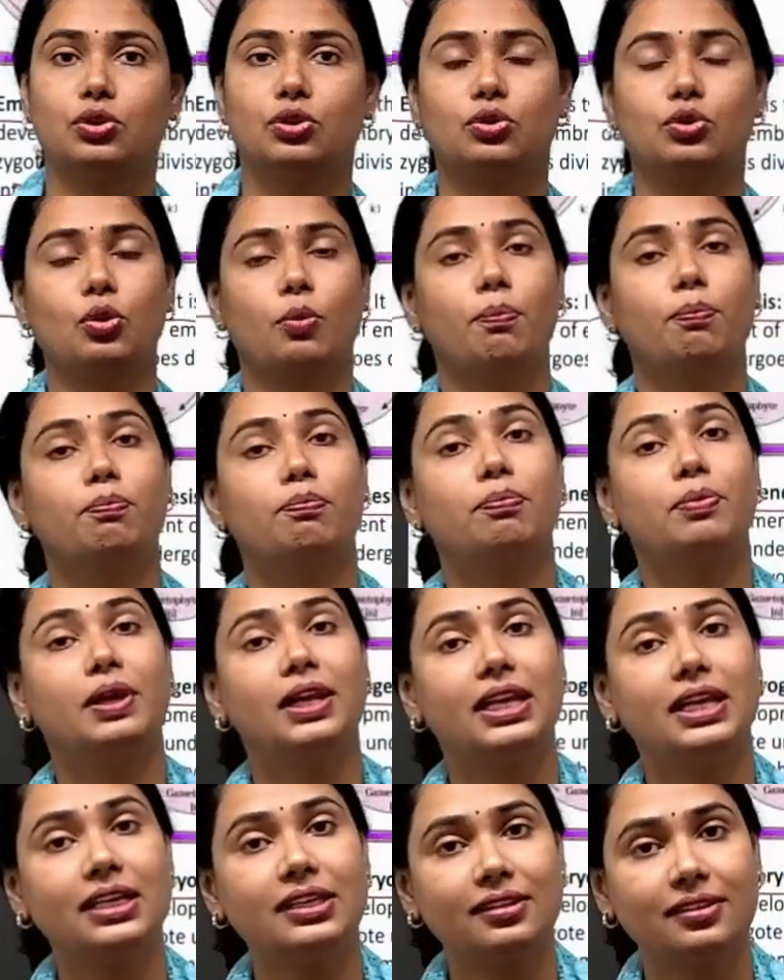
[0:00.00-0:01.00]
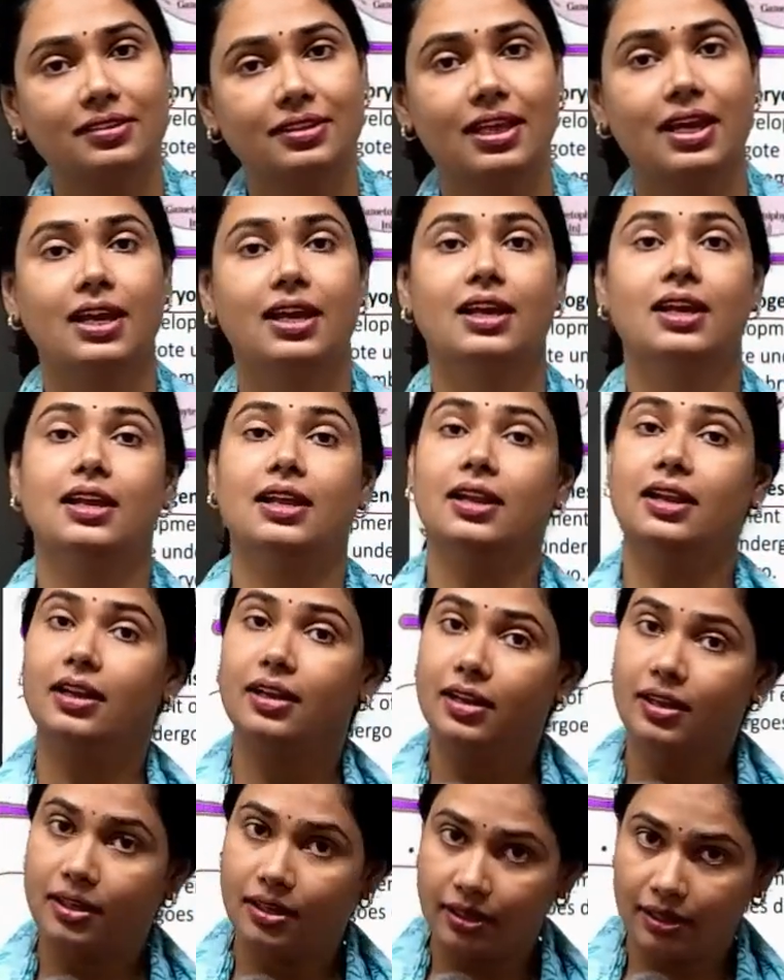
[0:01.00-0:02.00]
so please
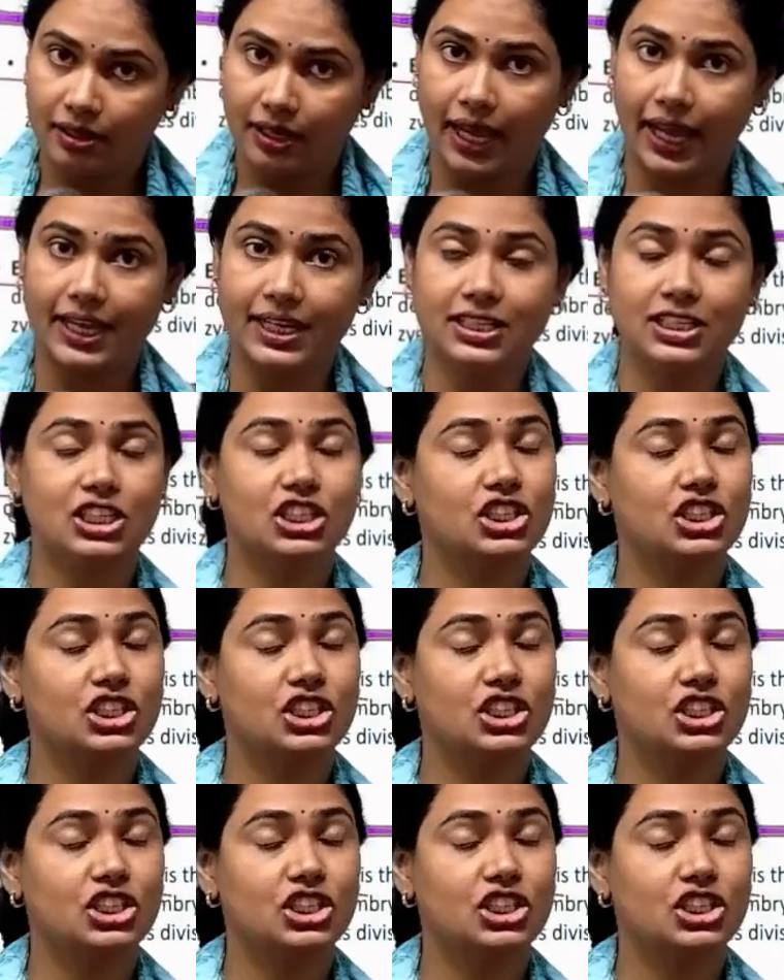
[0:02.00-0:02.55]
like,